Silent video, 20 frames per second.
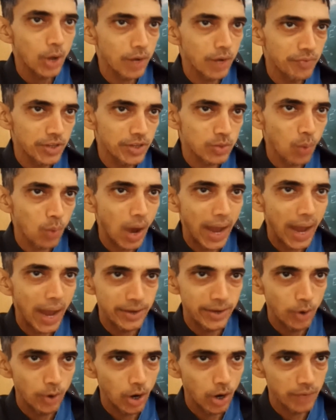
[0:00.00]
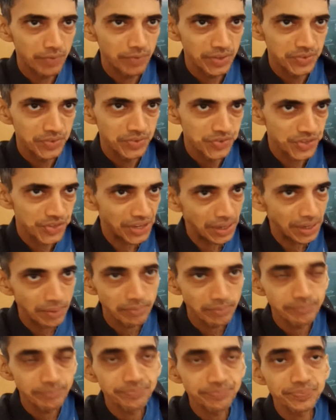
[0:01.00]
not with y, not with z.
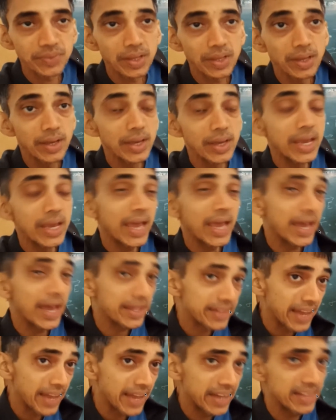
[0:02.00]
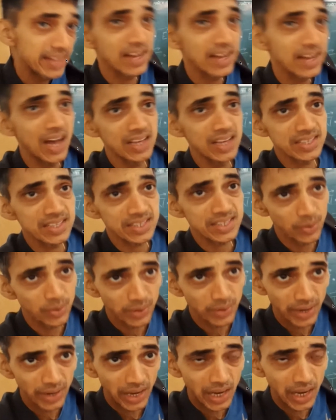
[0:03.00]
And then is asked,
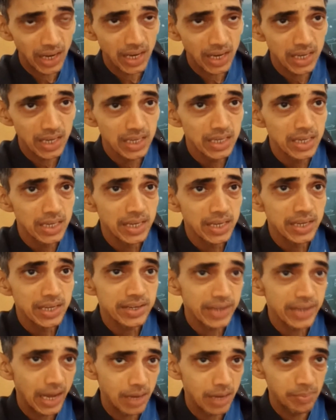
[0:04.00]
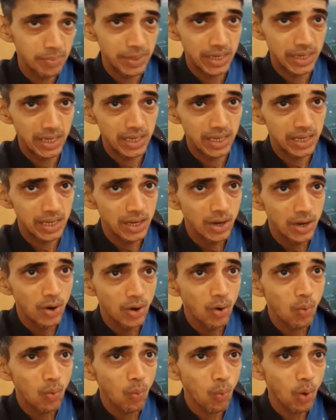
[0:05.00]
okay, tell me
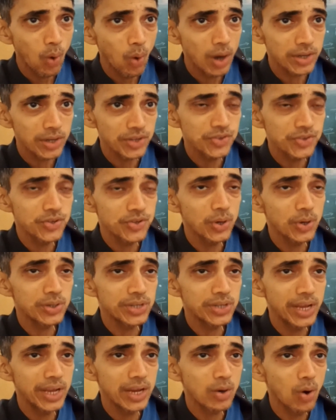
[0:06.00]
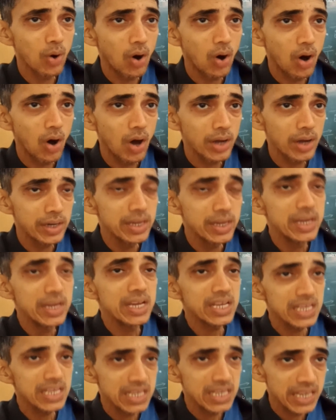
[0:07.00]
what is your take on
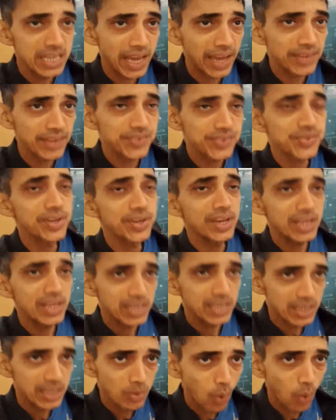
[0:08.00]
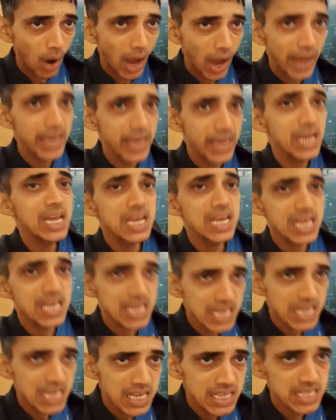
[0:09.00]
Ex, Ey,
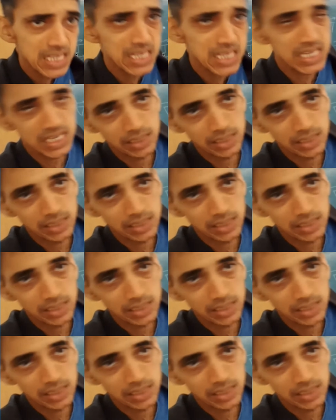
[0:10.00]
Ez?